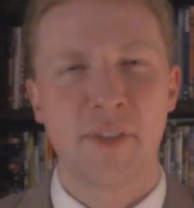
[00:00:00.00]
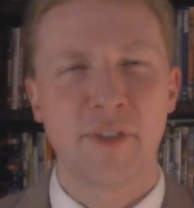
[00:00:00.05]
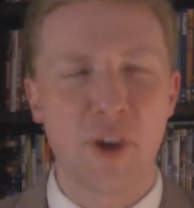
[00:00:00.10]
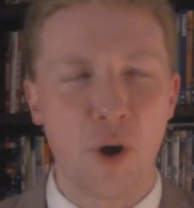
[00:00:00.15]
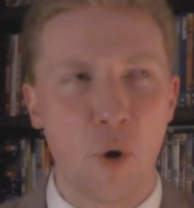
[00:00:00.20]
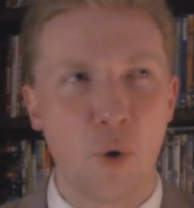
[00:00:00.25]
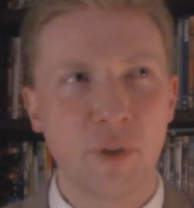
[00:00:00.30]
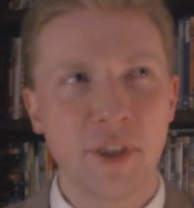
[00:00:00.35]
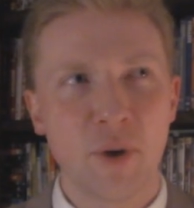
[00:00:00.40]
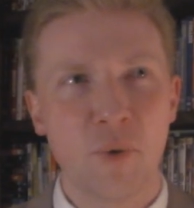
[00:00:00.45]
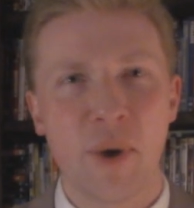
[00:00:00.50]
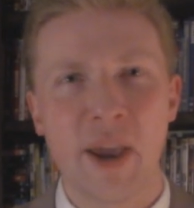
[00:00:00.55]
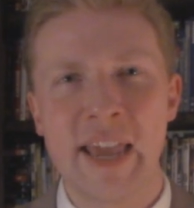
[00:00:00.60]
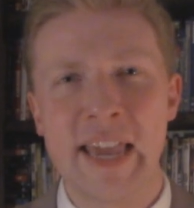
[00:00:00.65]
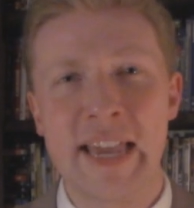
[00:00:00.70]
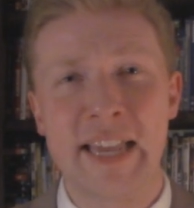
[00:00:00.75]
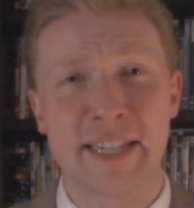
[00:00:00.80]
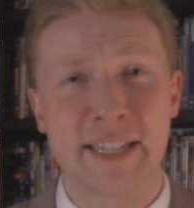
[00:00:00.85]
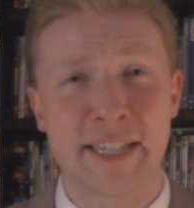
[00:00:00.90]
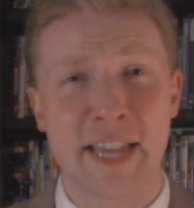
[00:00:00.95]
The only way
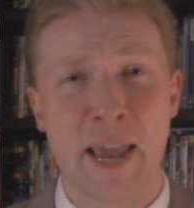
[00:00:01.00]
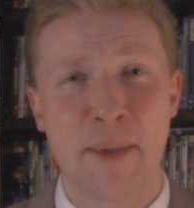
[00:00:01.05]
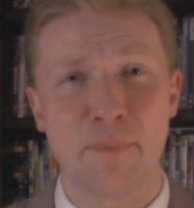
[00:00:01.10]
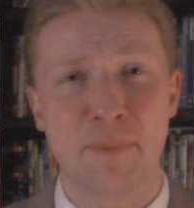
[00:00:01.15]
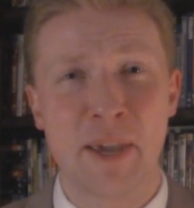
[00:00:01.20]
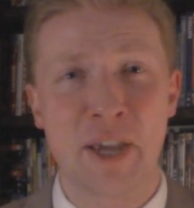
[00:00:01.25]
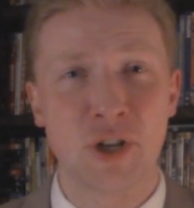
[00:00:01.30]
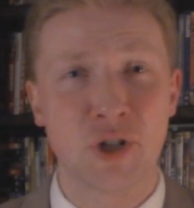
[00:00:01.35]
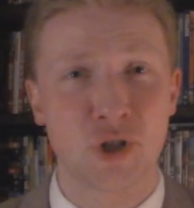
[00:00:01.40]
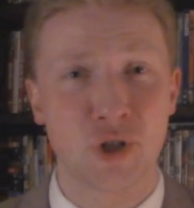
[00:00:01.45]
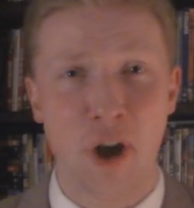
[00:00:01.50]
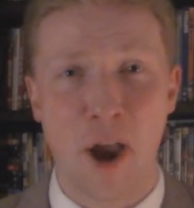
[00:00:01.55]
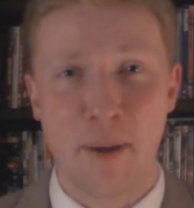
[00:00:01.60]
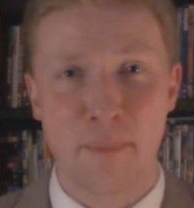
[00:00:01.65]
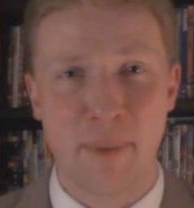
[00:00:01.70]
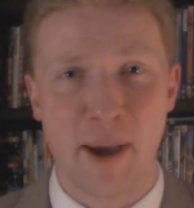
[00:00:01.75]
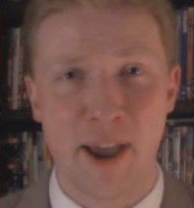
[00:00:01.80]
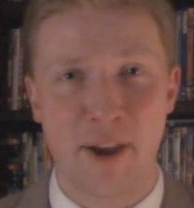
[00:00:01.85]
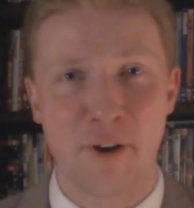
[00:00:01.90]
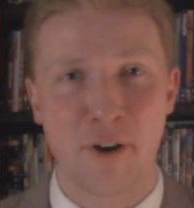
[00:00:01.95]
he escaped being shot by